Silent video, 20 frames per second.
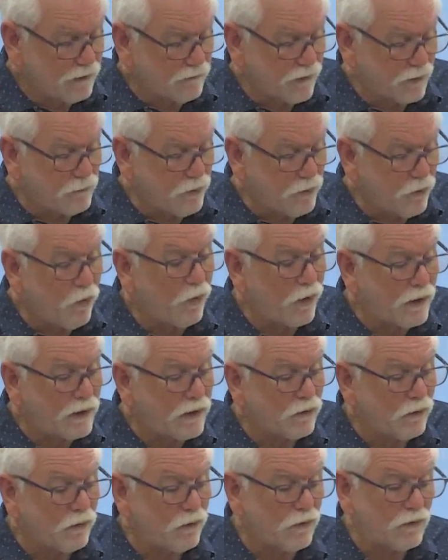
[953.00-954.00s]
my point
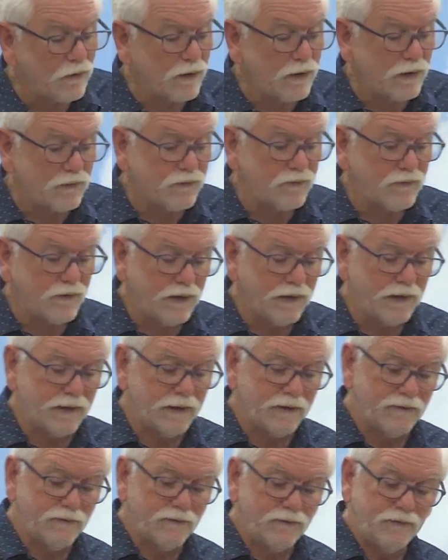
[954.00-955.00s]
in all this
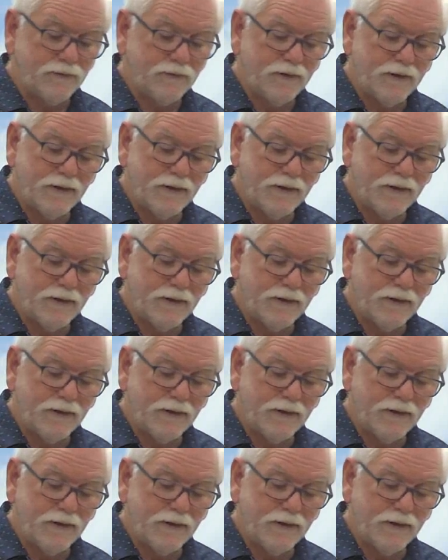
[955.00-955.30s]
is